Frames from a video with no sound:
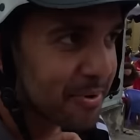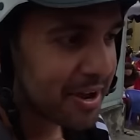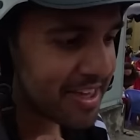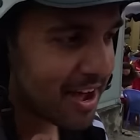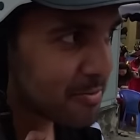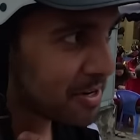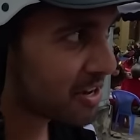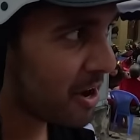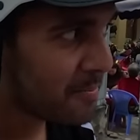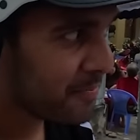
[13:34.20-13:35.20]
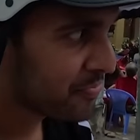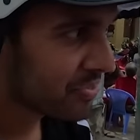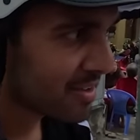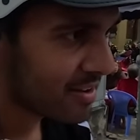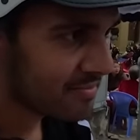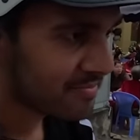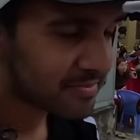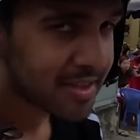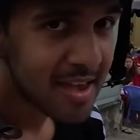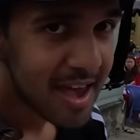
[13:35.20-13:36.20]
putting the helmet on.
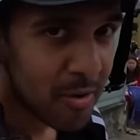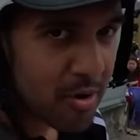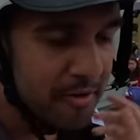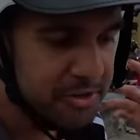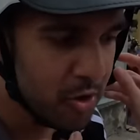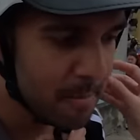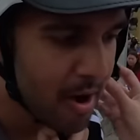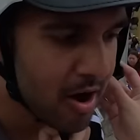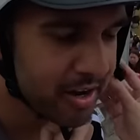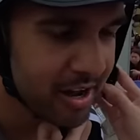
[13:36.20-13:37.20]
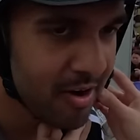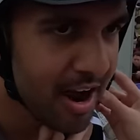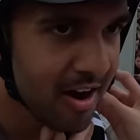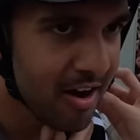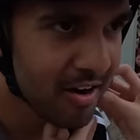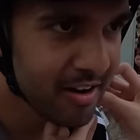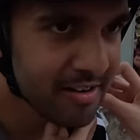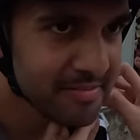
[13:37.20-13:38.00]
And we're off to a market, right, Hong?